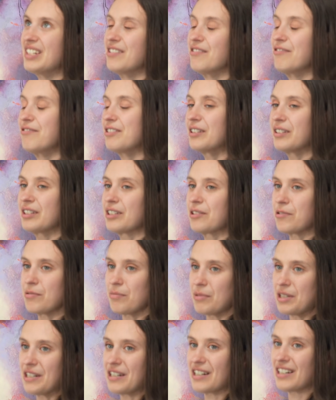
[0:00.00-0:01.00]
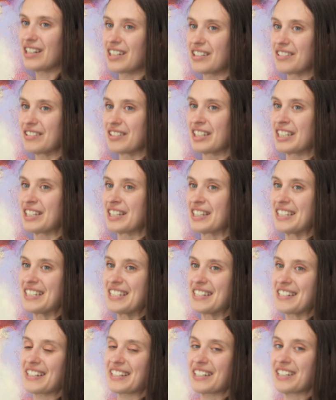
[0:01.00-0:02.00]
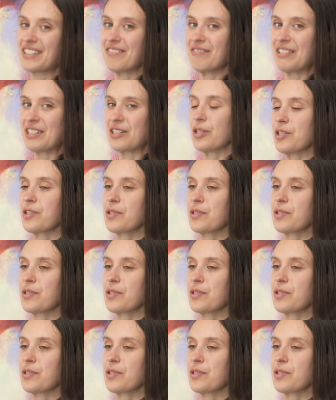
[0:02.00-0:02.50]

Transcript: feeling to me. Then it's like when the